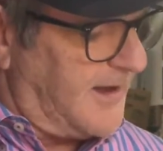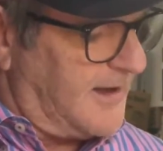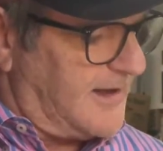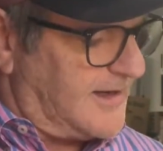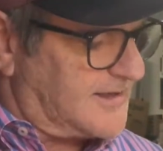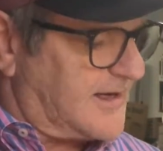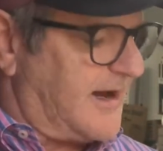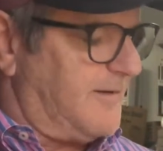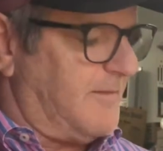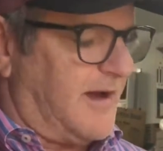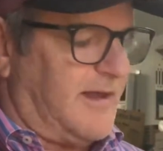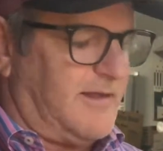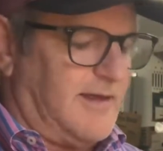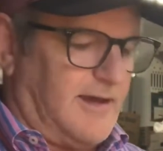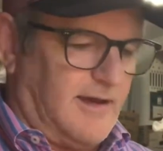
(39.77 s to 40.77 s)
That's kind of my
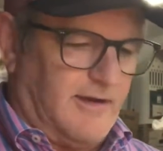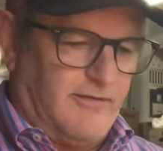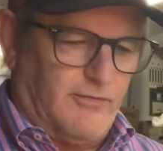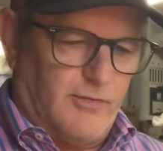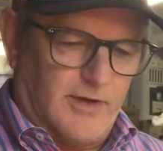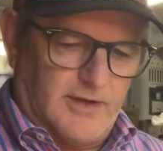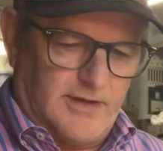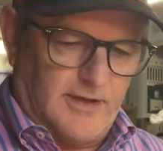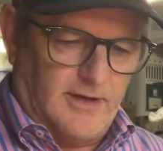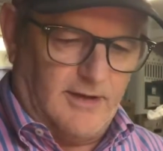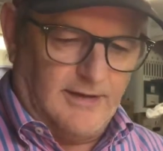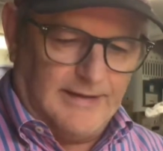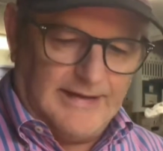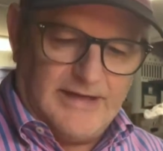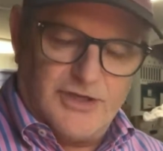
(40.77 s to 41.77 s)
thinking of what the
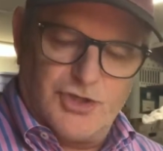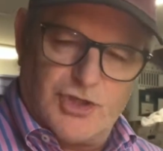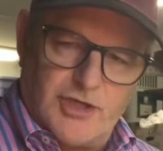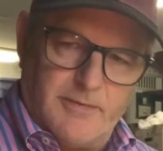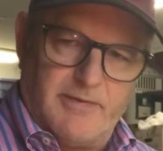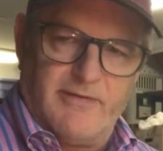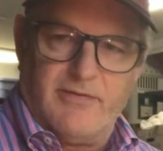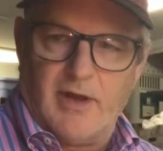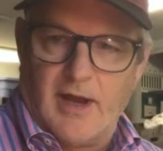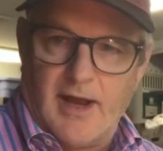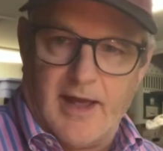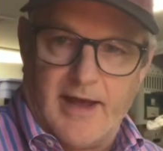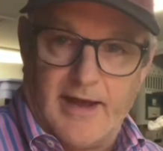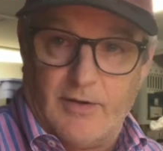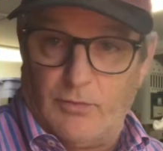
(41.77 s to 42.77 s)
lead ship of the
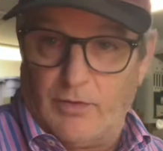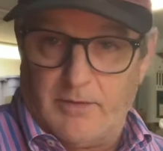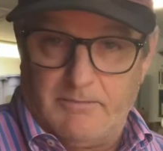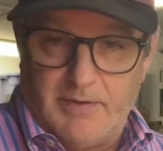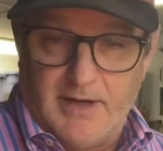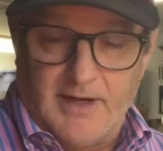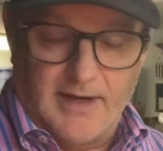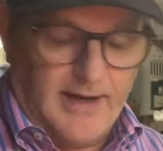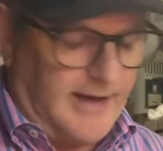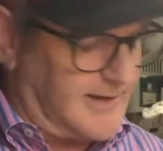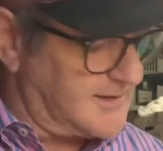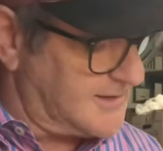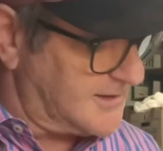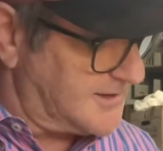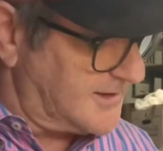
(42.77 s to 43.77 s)
line would be like,
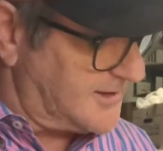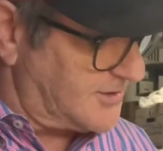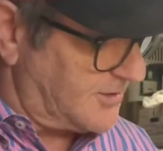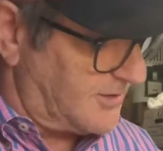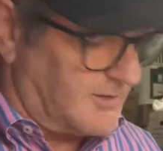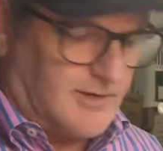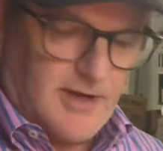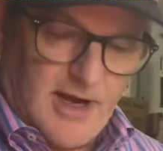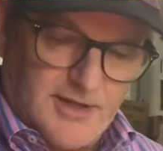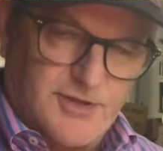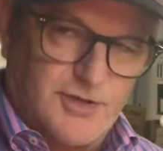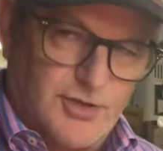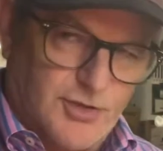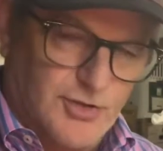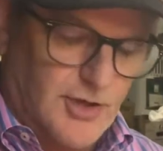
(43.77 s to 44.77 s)
since these are
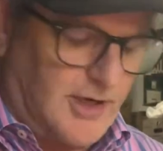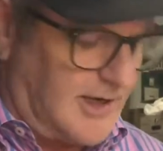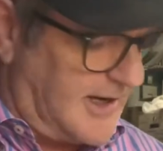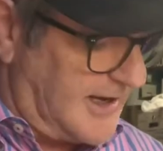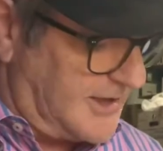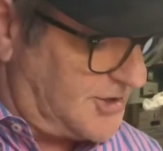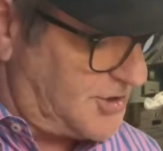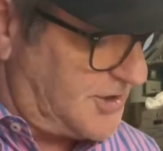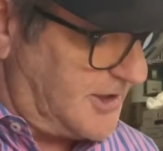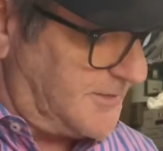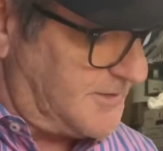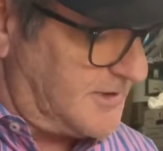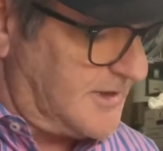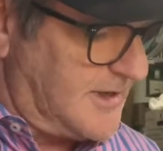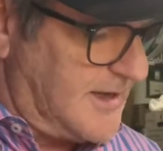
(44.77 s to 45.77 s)
Constitution class
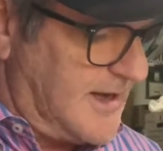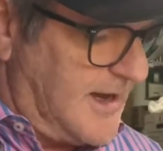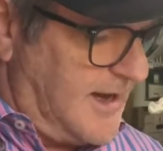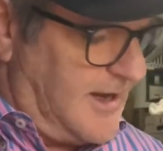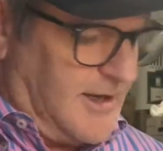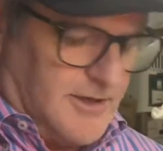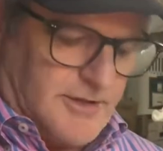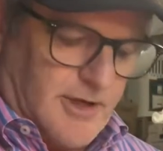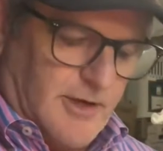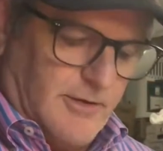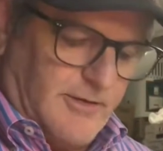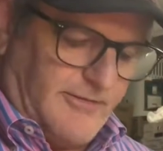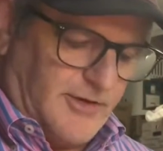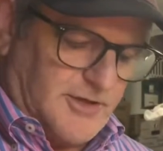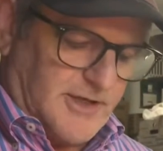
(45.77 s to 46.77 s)
ships. So
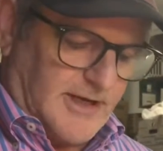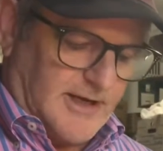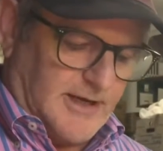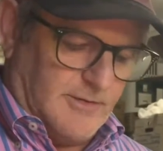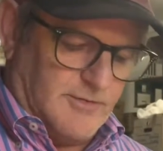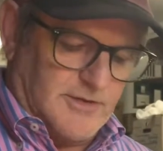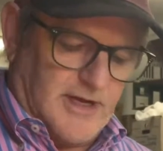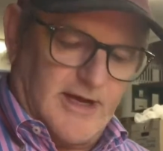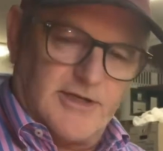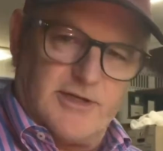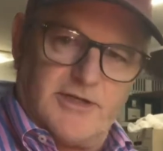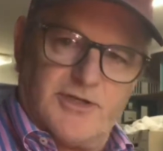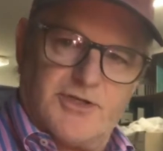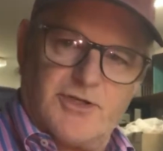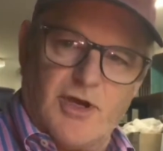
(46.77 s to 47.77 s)
the first thing I did was I
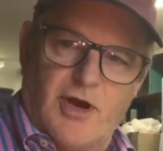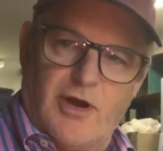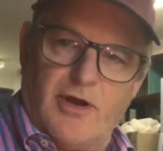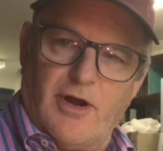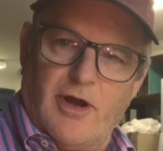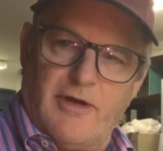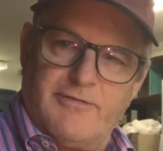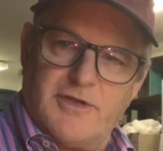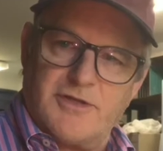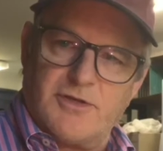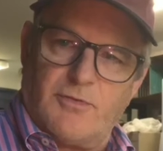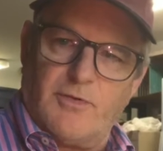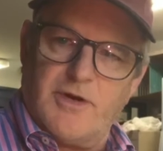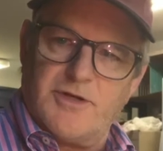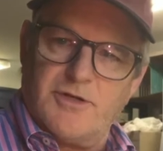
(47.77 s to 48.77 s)
actually sawed off this
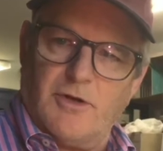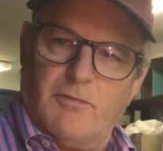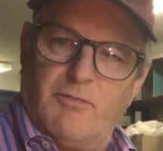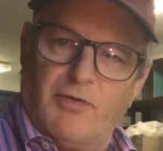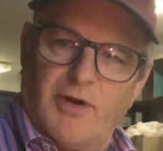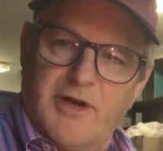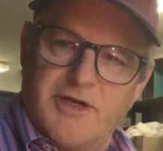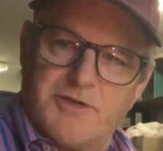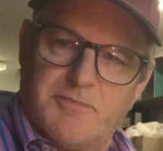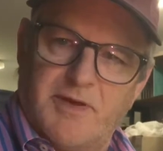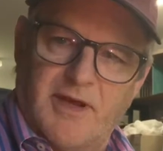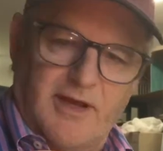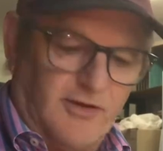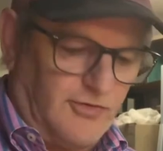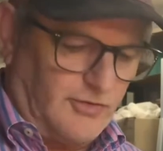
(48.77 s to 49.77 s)
original bridge
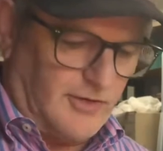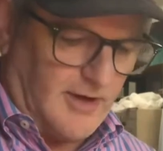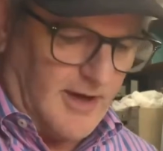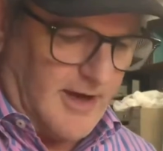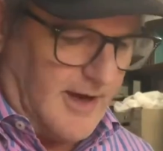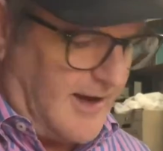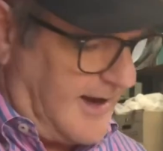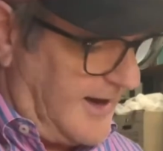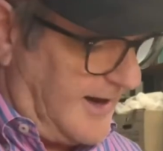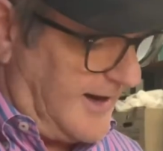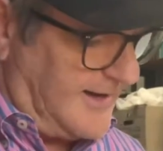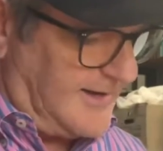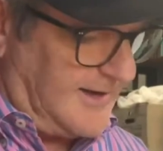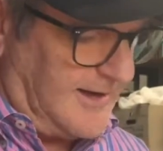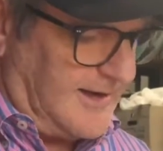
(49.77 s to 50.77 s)
piece, and I
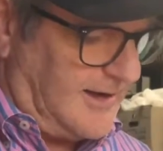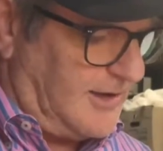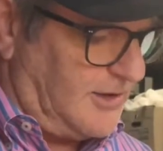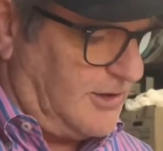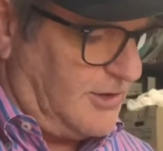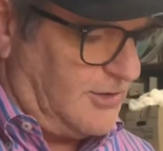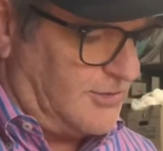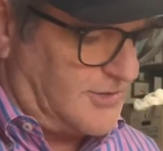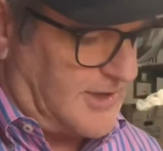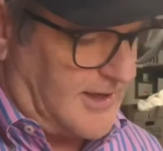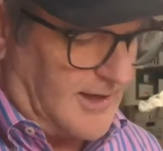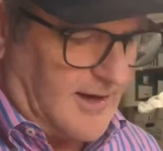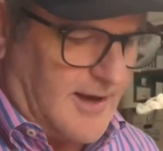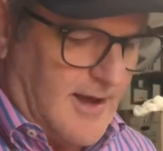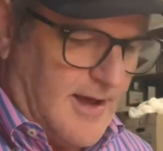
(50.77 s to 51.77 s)
did it using